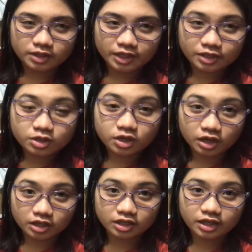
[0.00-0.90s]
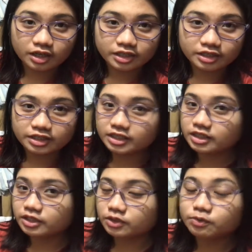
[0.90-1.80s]
like a duck, and
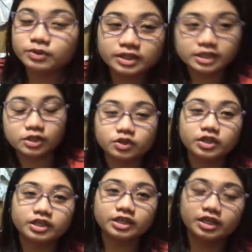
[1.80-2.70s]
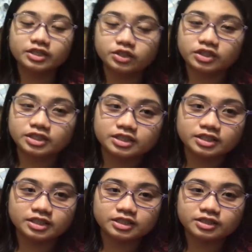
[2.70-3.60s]
he's really enjoying it. As you can
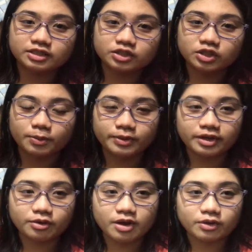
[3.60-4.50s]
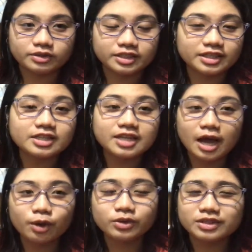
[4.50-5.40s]
see, he's jumping around, and that's
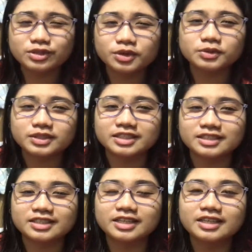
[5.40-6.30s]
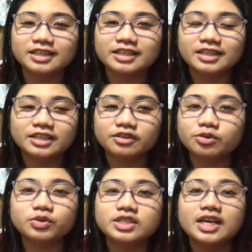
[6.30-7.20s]
how he shows his
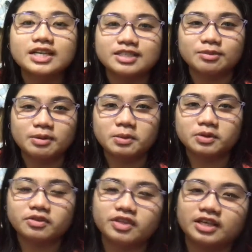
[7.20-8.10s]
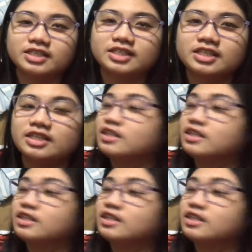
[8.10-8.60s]
enthusiasm about things.